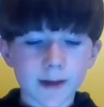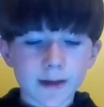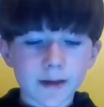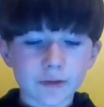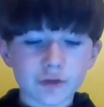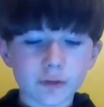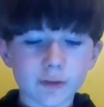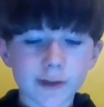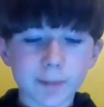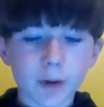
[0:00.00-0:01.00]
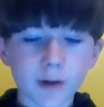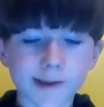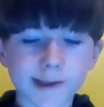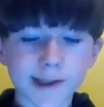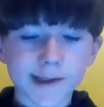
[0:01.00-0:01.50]
Insurance
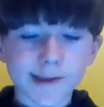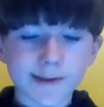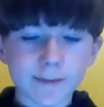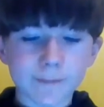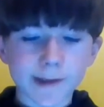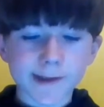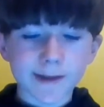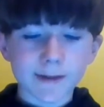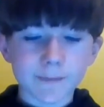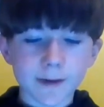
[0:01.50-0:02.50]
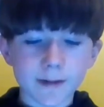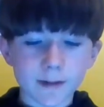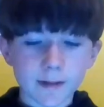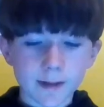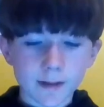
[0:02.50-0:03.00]
policies differ
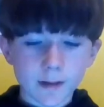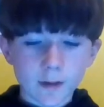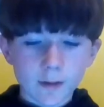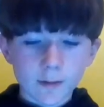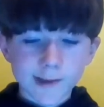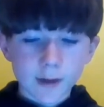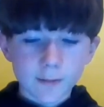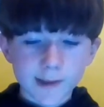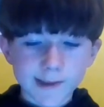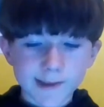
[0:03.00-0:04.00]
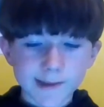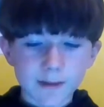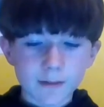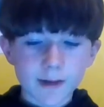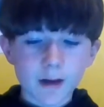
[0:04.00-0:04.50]
significantly, so businesses are
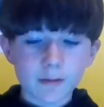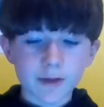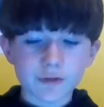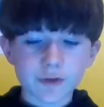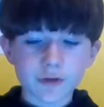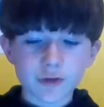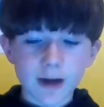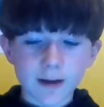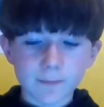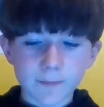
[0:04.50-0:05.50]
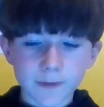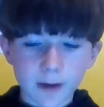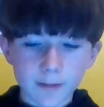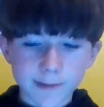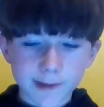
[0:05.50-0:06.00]
encouraged to check the
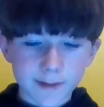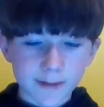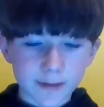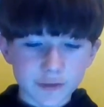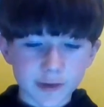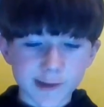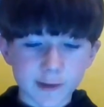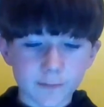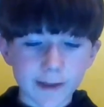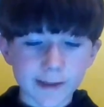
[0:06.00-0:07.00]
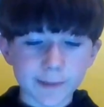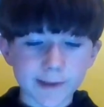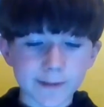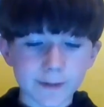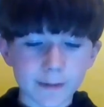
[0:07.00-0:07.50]
terms and conditions of their
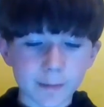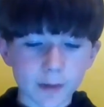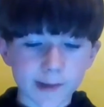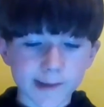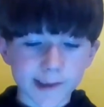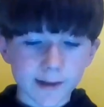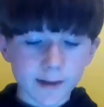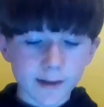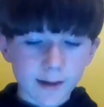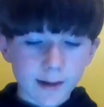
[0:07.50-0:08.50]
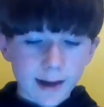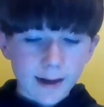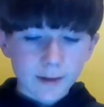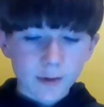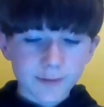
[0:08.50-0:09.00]
specific policy and
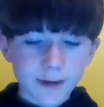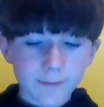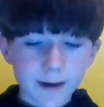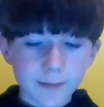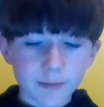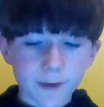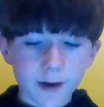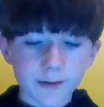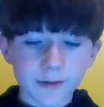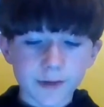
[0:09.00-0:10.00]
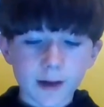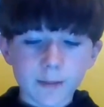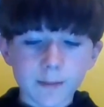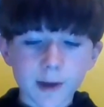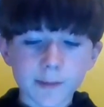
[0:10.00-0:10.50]
contact their providers.
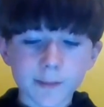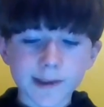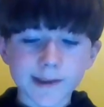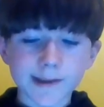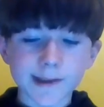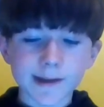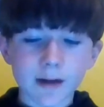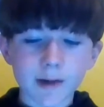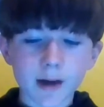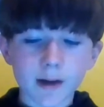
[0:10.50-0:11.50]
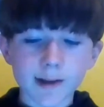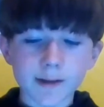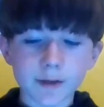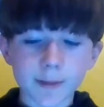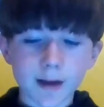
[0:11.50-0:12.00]
Most businesses are unlikely to
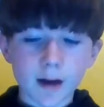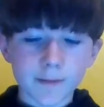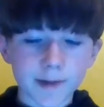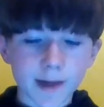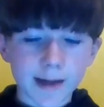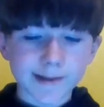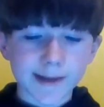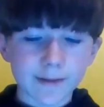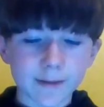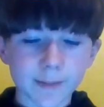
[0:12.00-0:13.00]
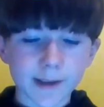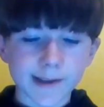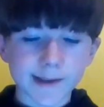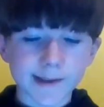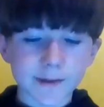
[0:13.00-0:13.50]
be covered, as standard
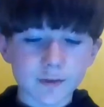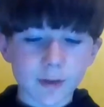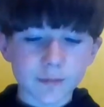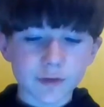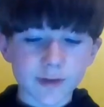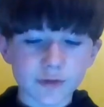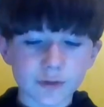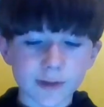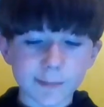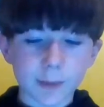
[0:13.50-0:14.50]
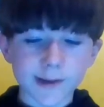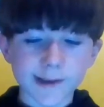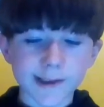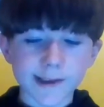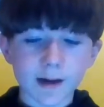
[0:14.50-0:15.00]
business interruption insurance
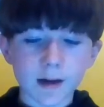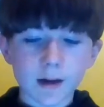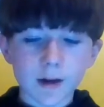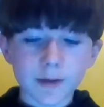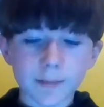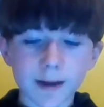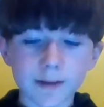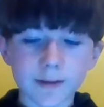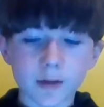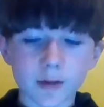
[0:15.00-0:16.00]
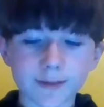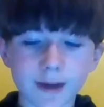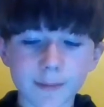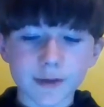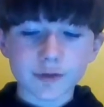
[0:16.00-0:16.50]
policies are dependent on
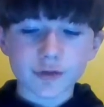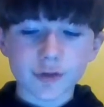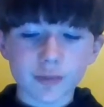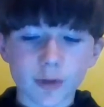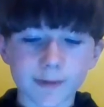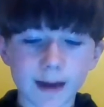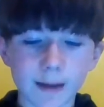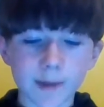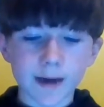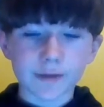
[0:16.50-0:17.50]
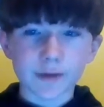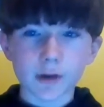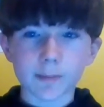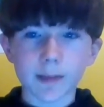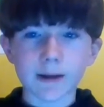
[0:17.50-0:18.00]
damage to property and will
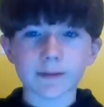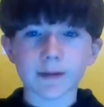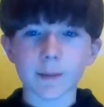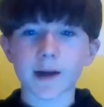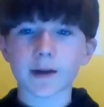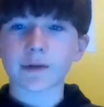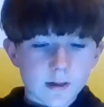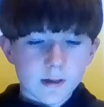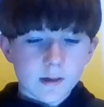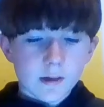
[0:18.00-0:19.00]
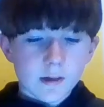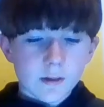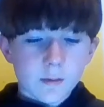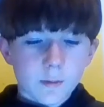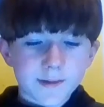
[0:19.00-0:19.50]
exclude pandemics. We
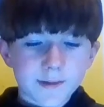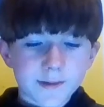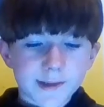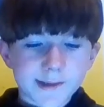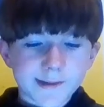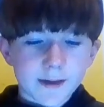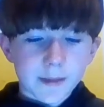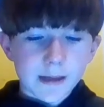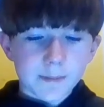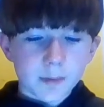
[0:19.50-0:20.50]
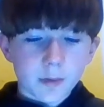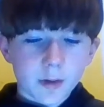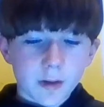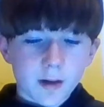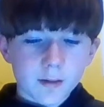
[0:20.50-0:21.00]
understand people who
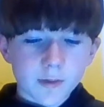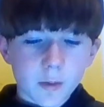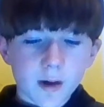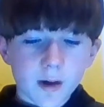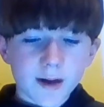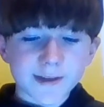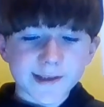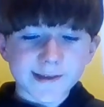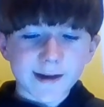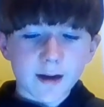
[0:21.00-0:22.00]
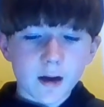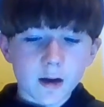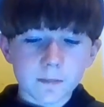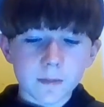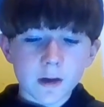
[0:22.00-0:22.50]
are required to stay at home
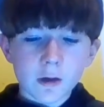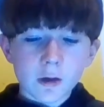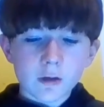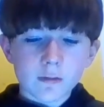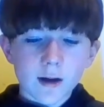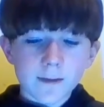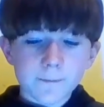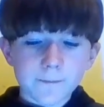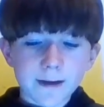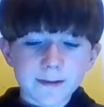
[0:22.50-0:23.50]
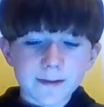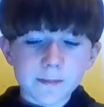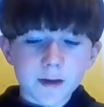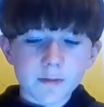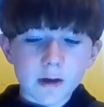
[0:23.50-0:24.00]
or are infected by
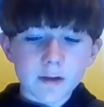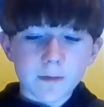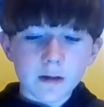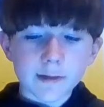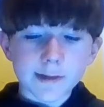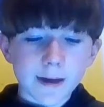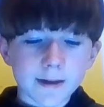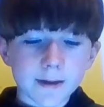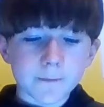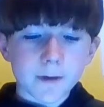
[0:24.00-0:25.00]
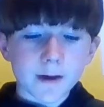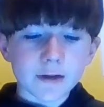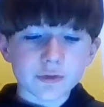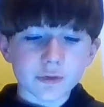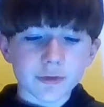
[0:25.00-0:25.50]
coronavirus may need
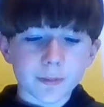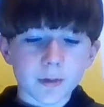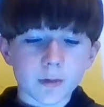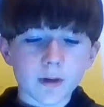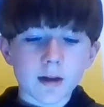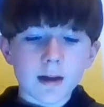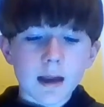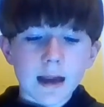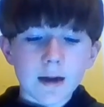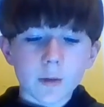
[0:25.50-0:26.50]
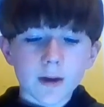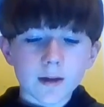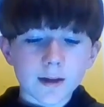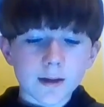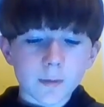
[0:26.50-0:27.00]
financial support, and
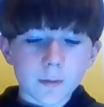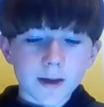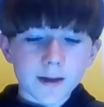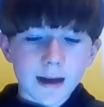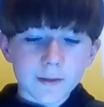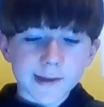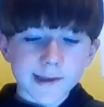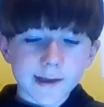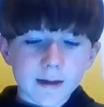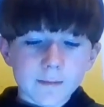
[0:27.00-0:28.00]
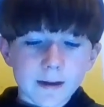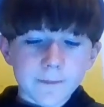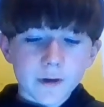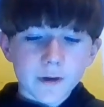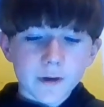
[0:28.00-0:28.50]
quickly we announce that
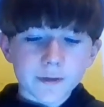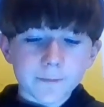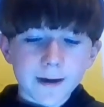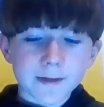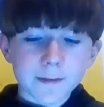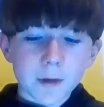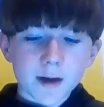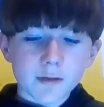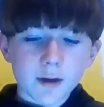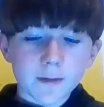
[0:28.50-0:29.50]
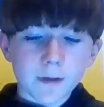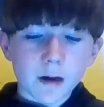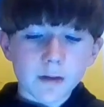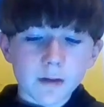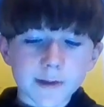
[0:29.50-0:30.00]
those affected by
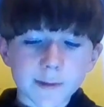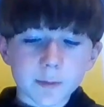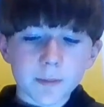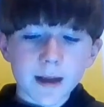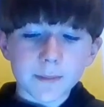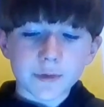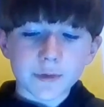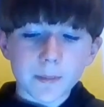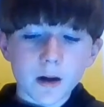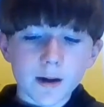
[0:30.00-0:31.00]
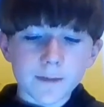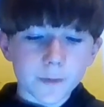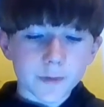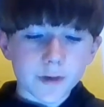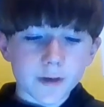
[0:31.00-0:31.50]
coronavirus will be able to apply for
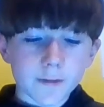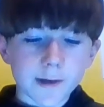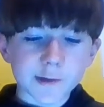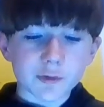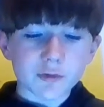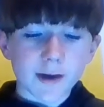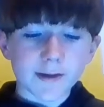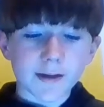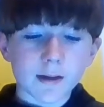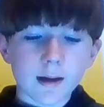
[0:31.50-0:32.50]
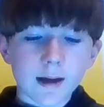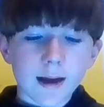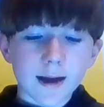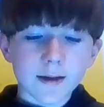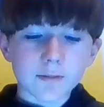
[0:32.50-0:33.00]
universal credit
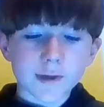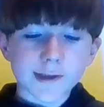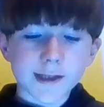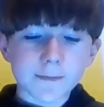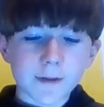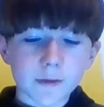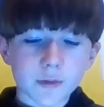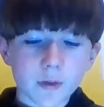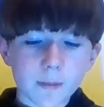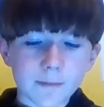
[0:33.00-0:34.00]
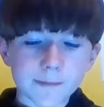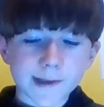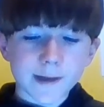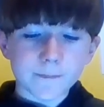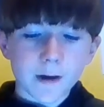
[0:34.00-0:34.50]
and can receive up to a month's
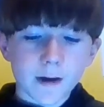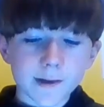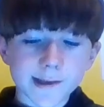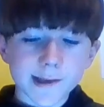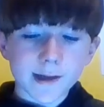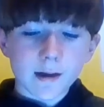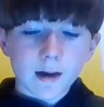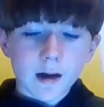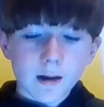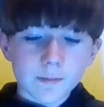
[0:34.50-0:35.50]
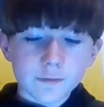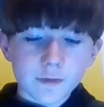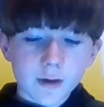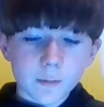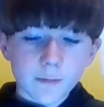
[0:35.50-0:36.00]
advance
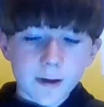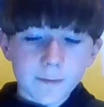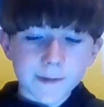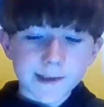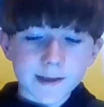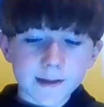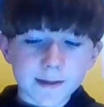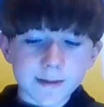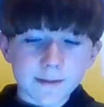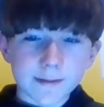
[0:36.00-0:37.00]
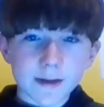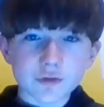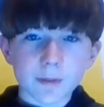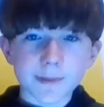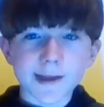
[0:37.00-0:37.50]
upfront without physically attending a
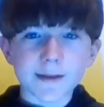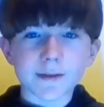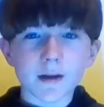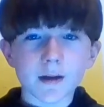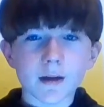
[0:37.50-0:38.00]
job centre.